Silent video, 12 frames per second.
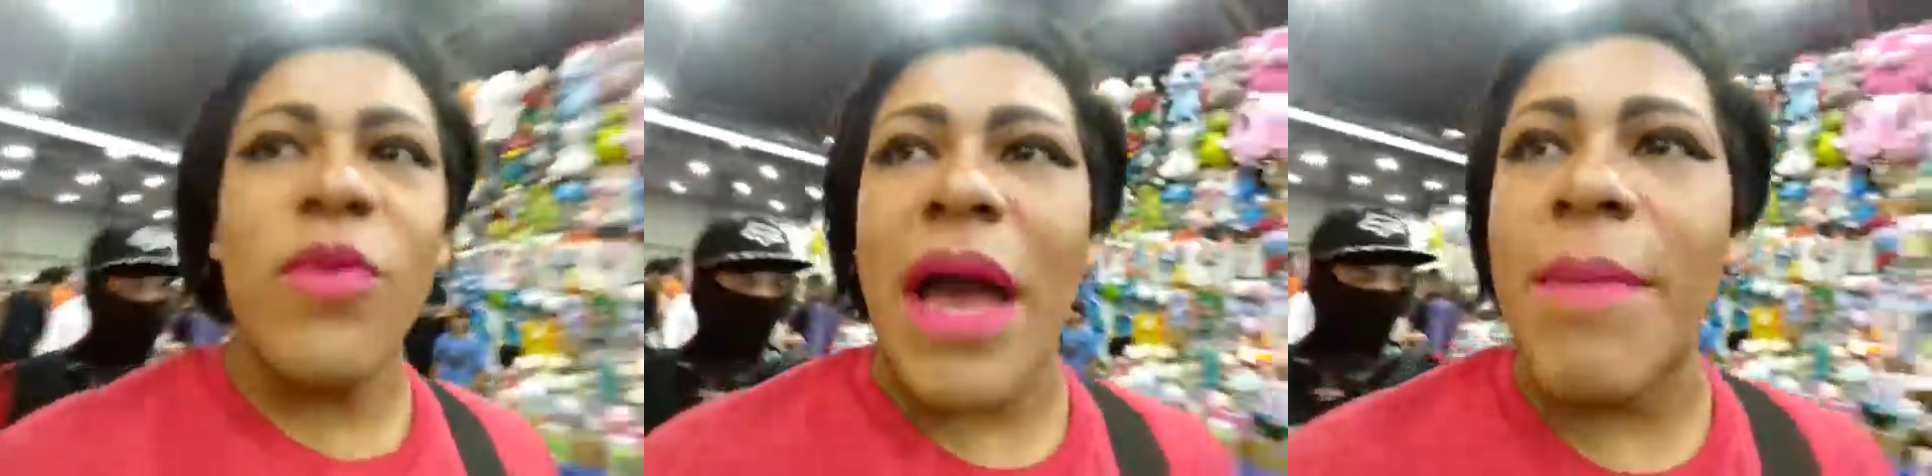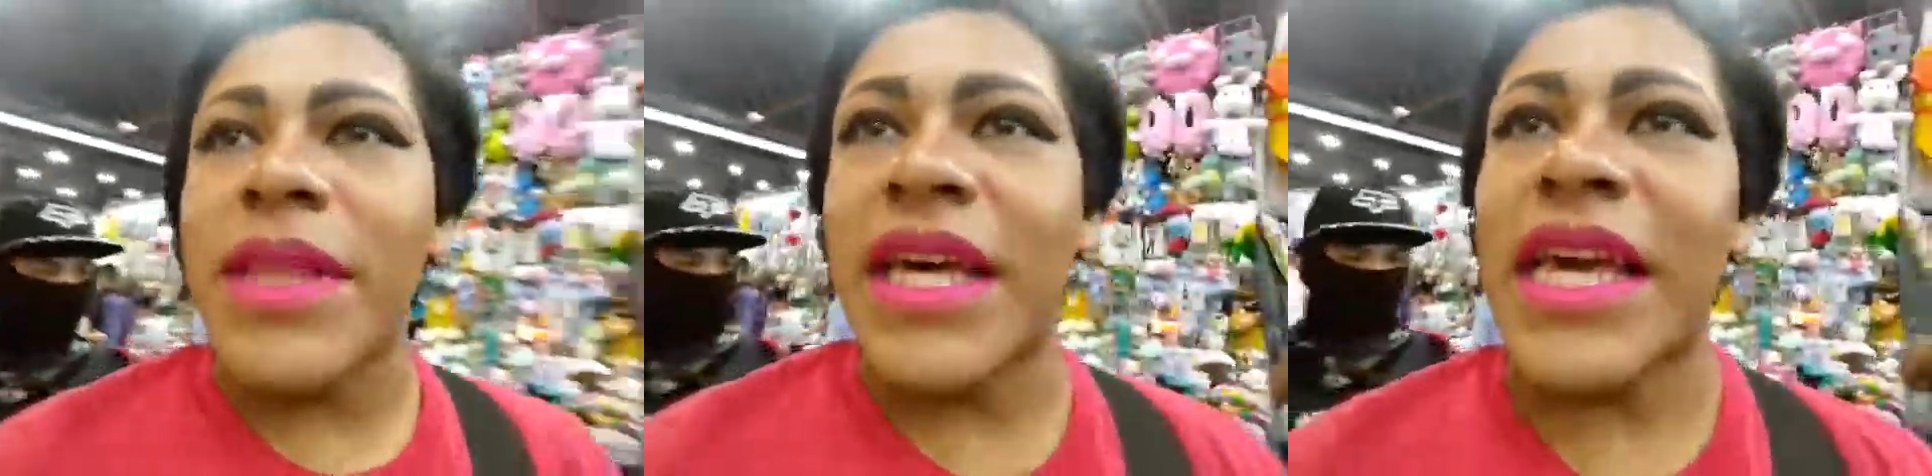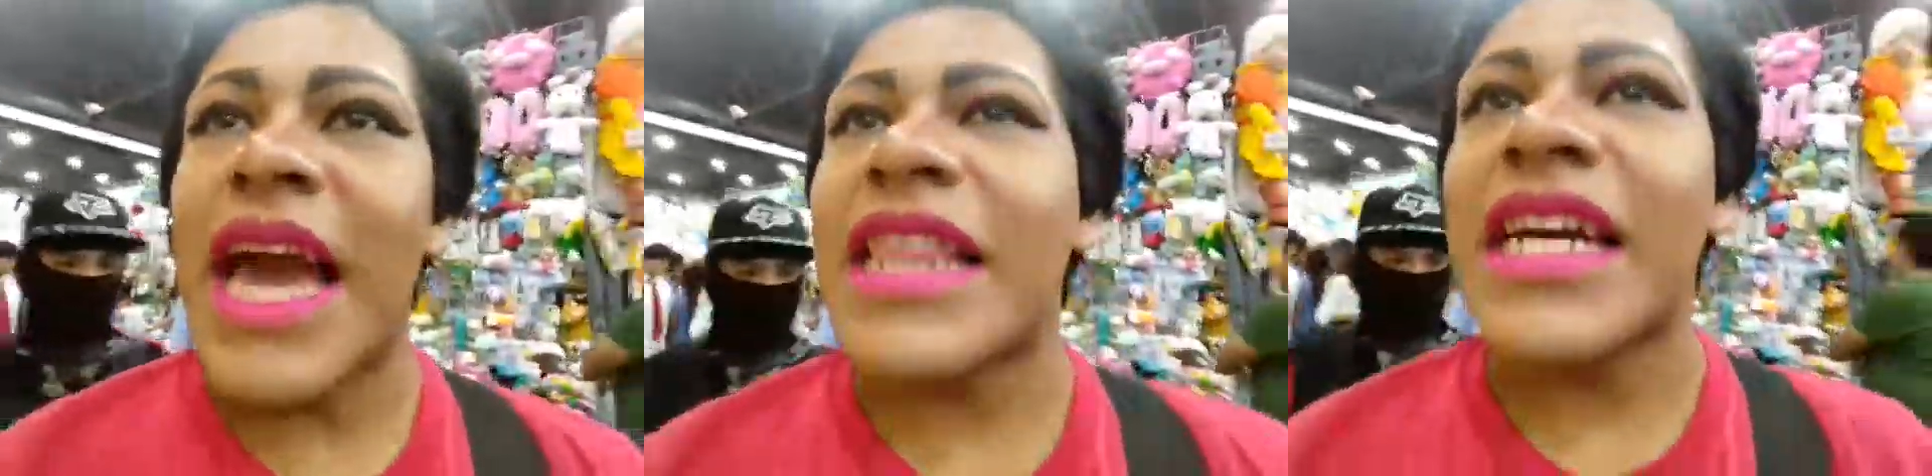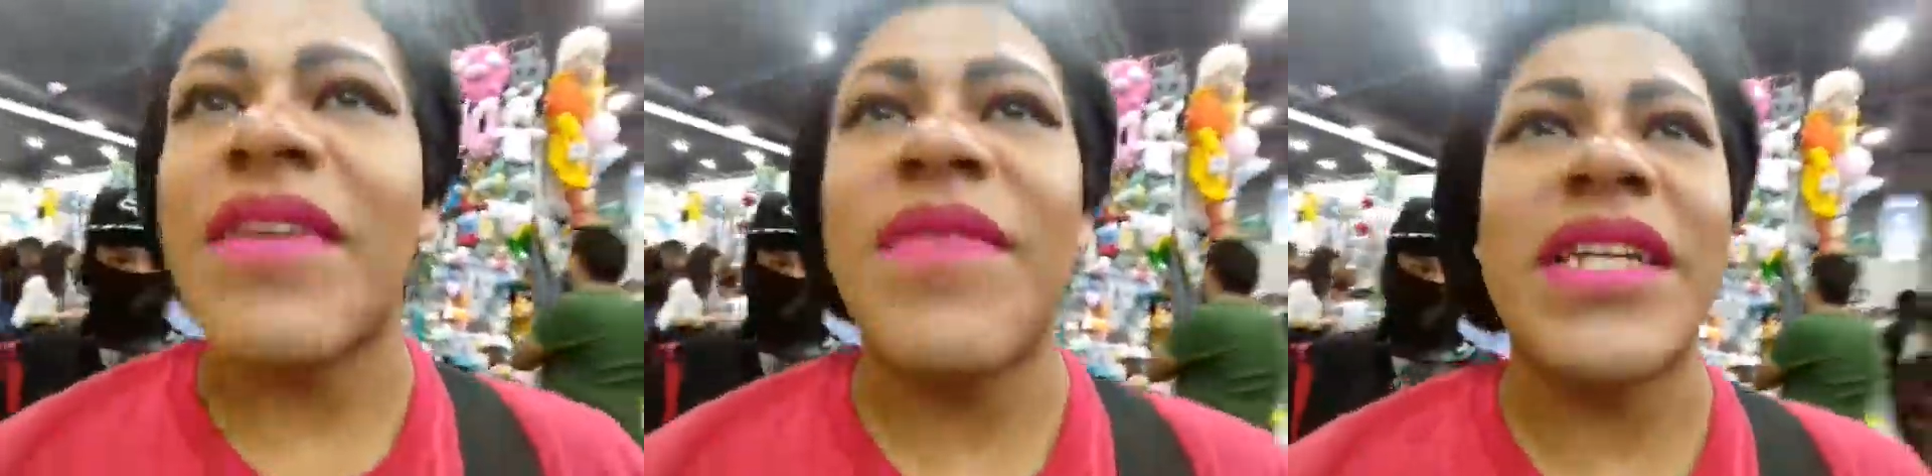rambling at
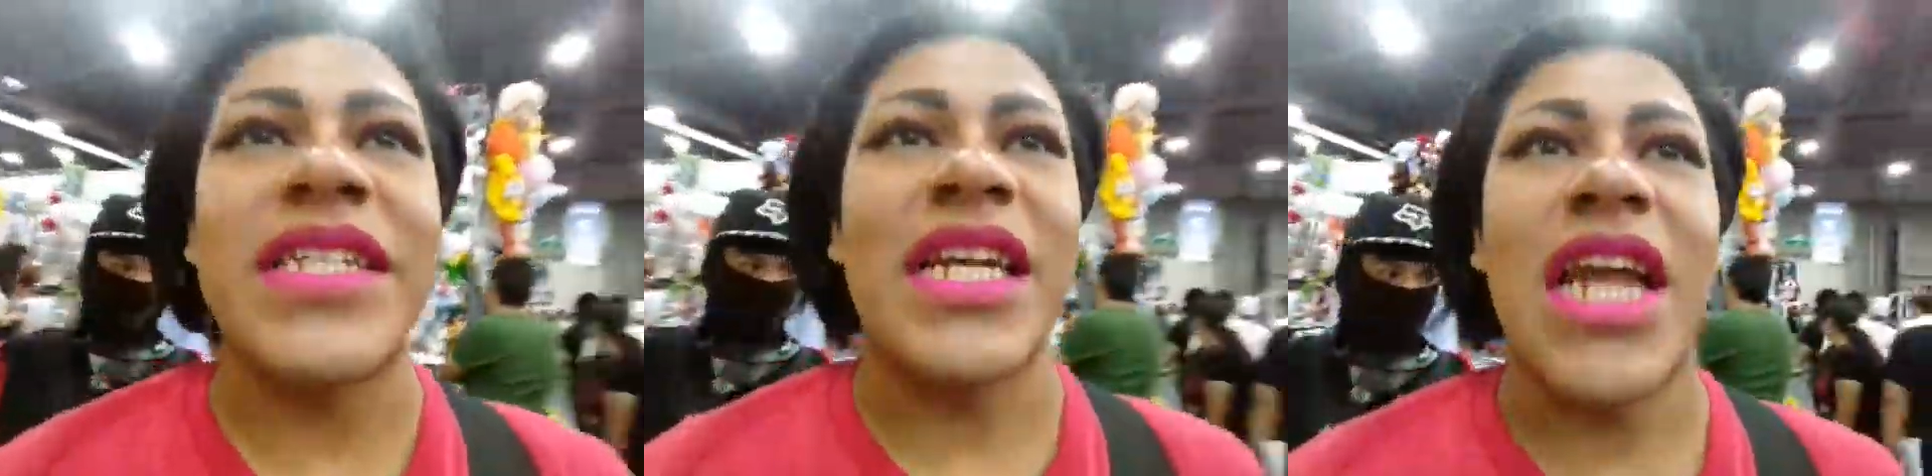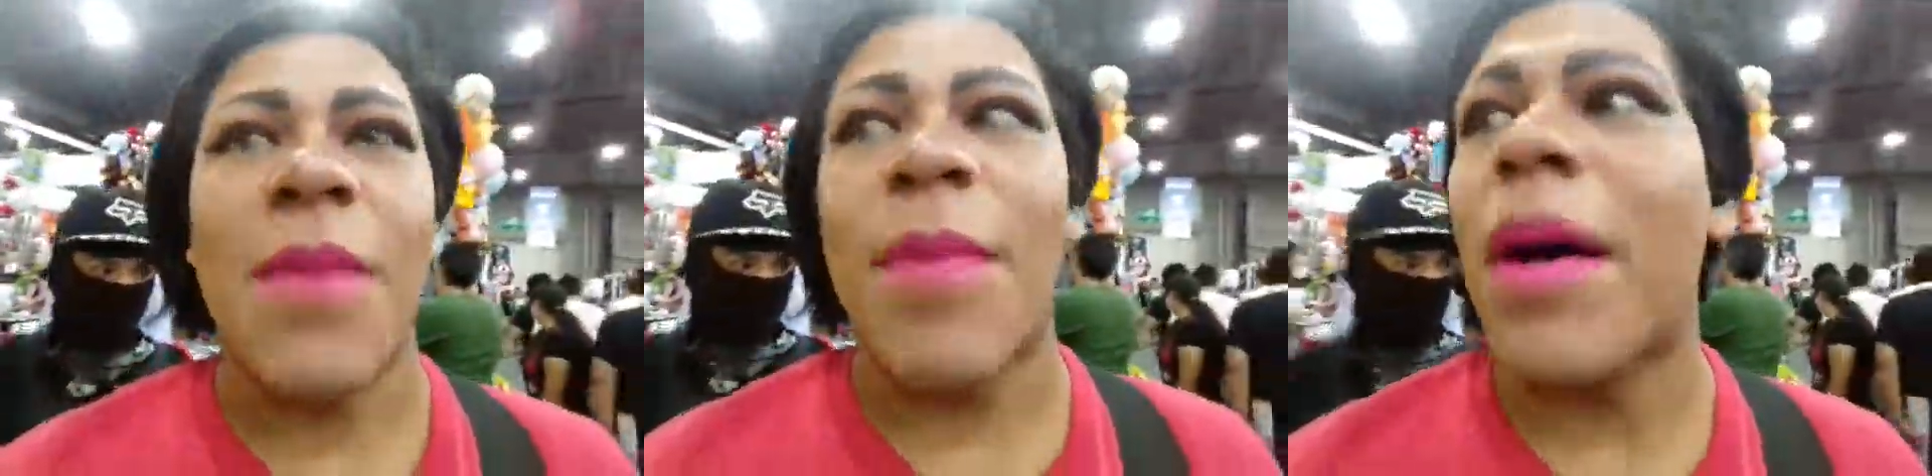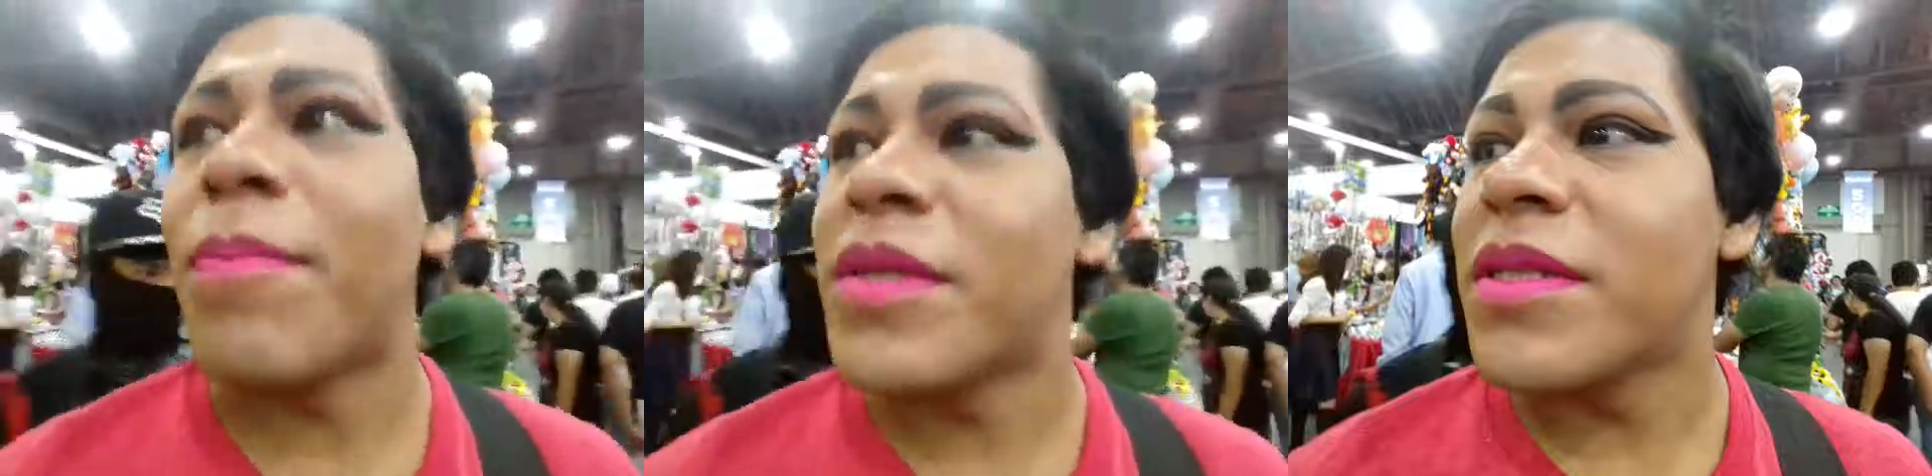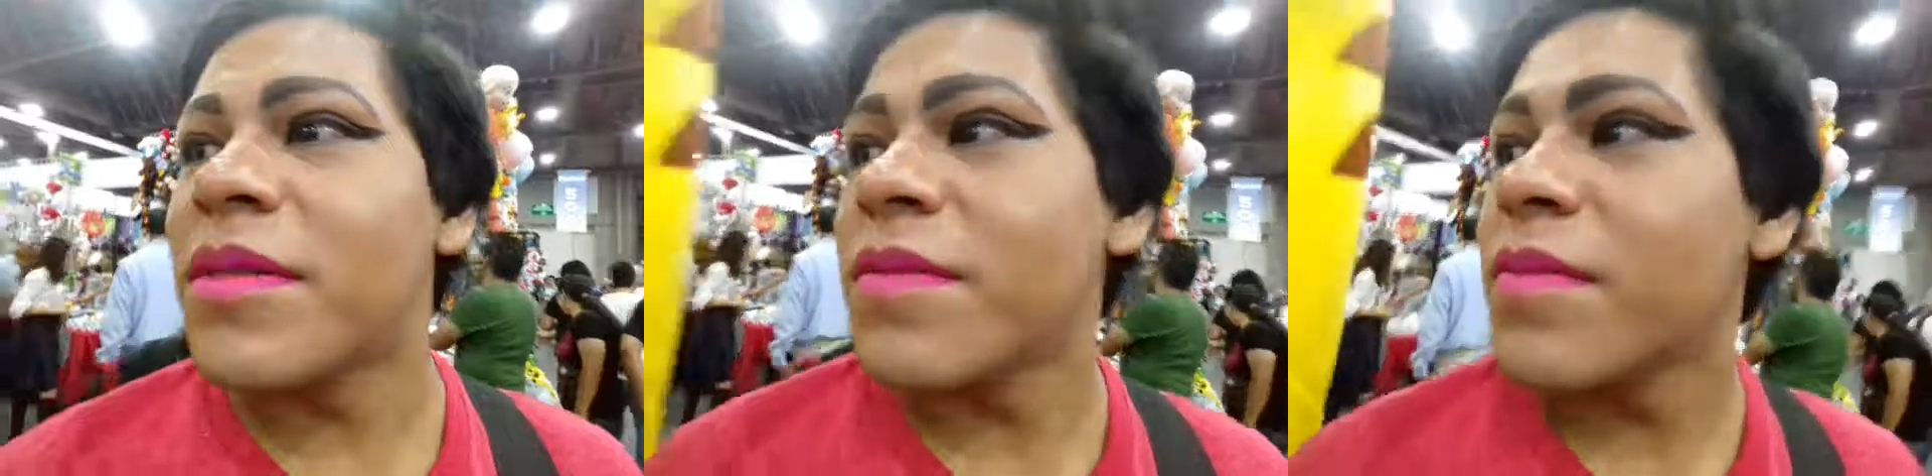the convention. Bops.